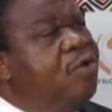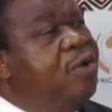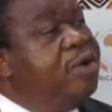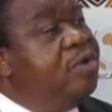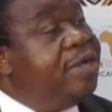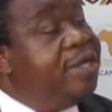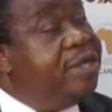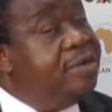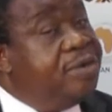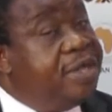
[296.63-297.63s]
When you are
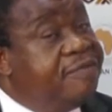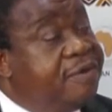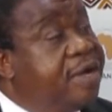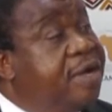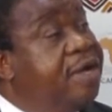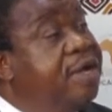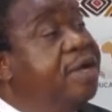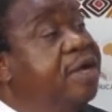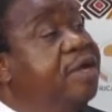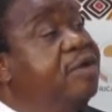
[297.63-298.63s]
dealing with Africa,
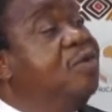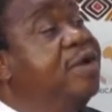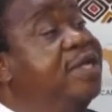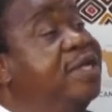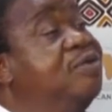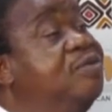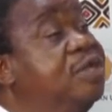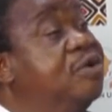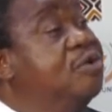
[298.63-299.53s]
you are dealing with